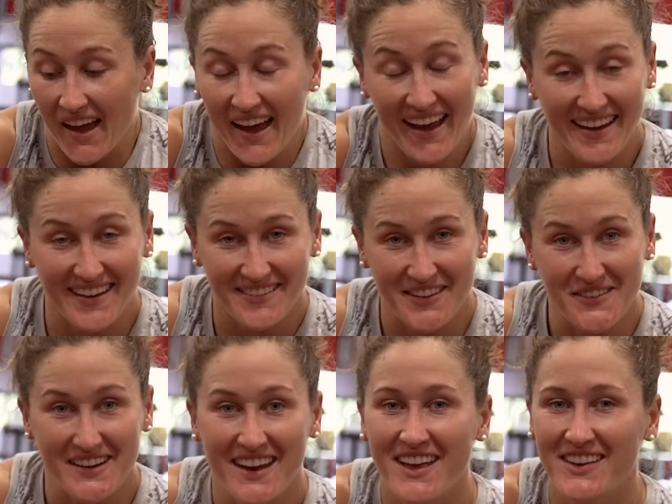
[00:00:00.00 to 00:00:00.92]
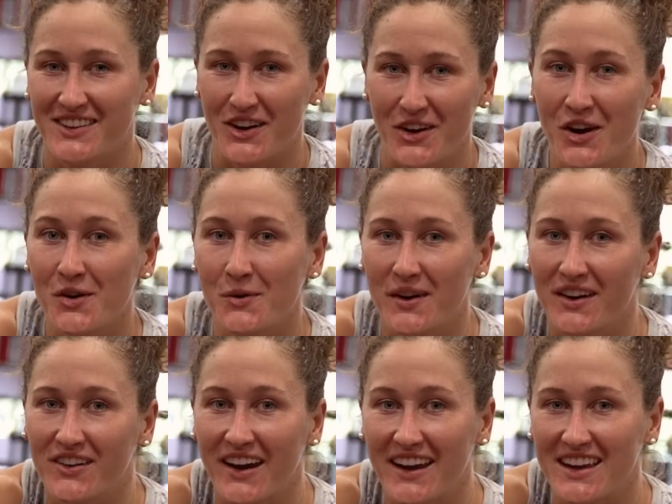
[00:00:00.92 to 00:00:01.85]
Hey everyone, so
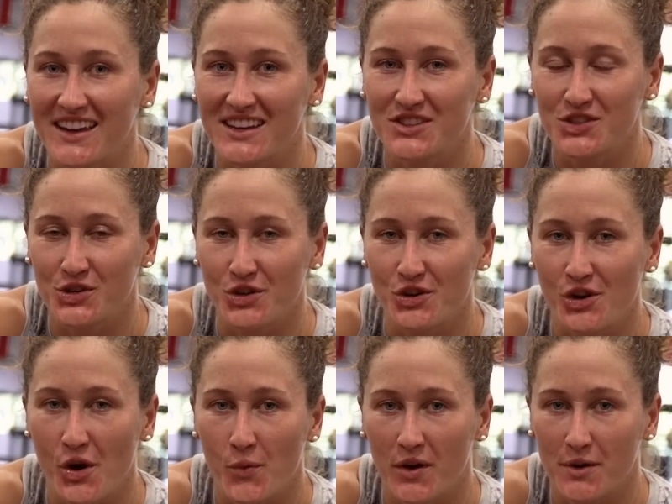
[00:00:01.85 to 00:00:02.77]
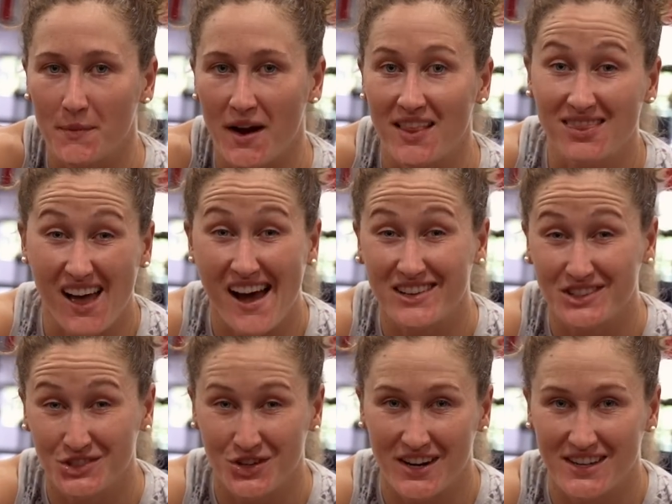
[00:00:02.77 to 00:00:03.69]
we're getting into one of my
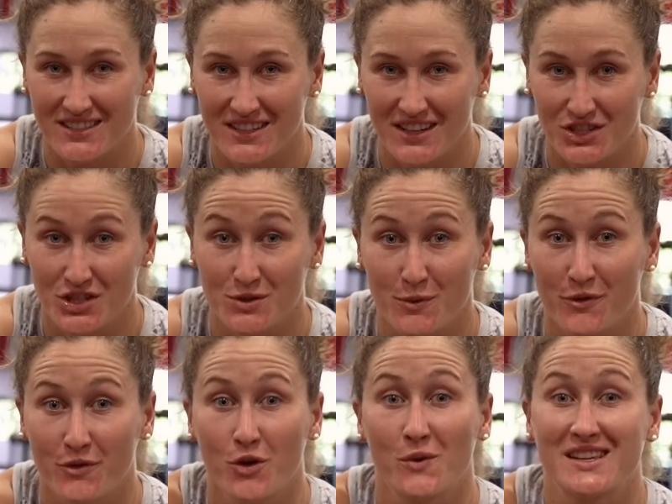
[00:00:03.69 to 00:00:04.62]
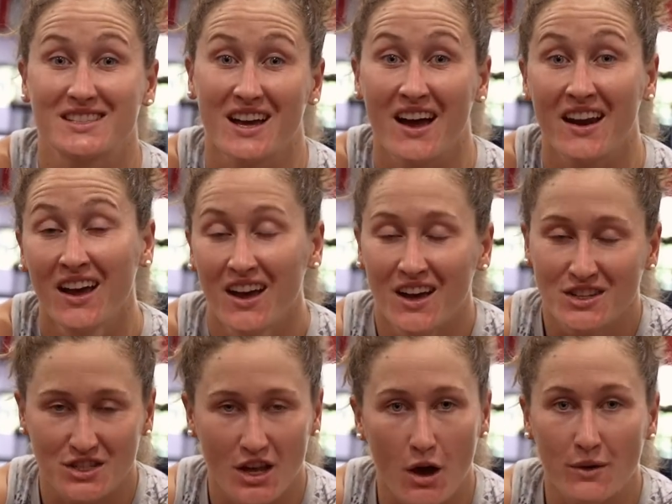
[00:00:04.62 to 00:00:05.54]
last training sessions before we start
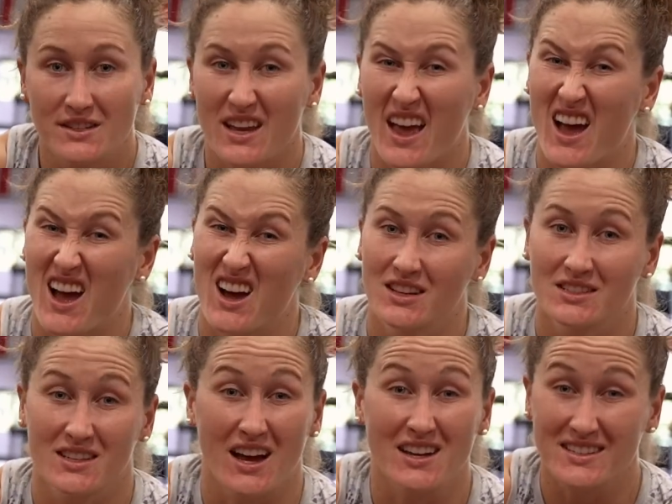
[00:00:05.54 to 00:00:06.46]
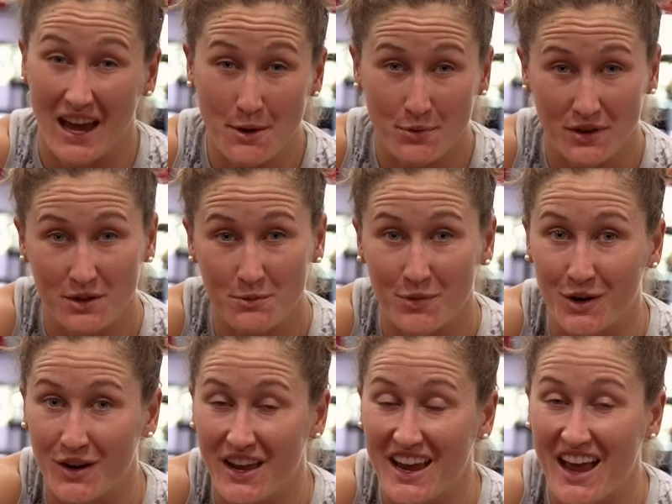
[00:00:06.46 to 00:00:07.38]
slowing down, start tapering the
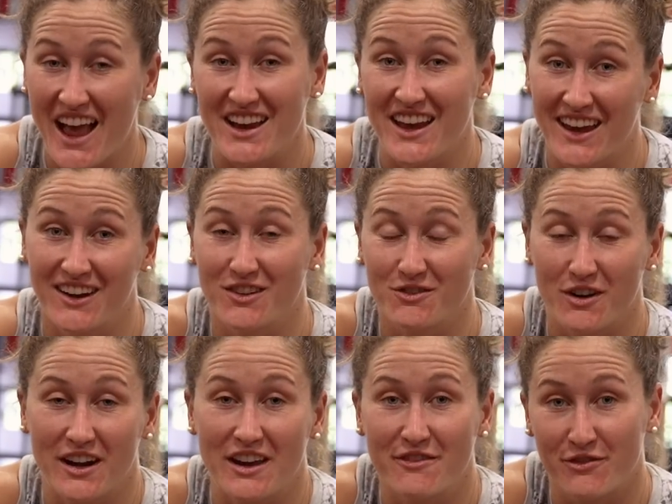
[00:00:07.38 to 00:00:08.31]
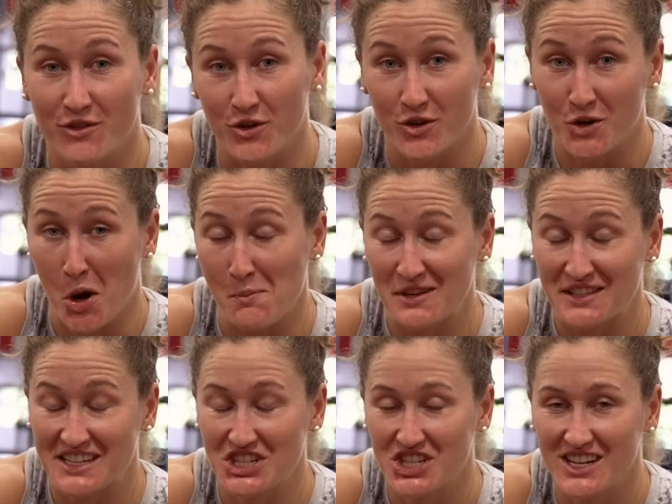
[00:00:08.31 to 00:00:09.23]
body and getting ready for
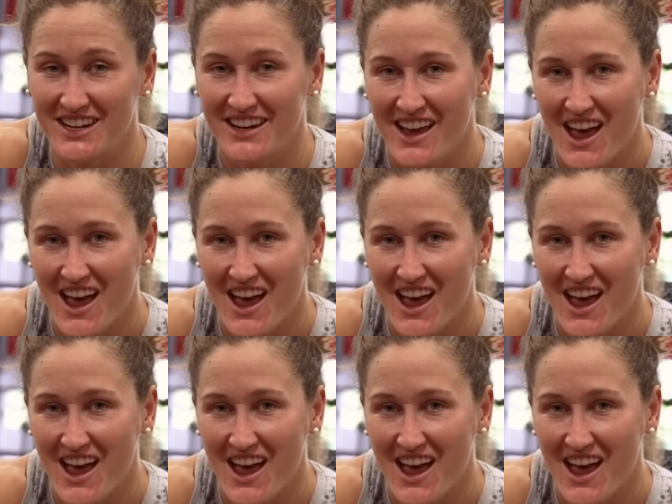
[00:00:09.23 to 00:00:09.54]
competition.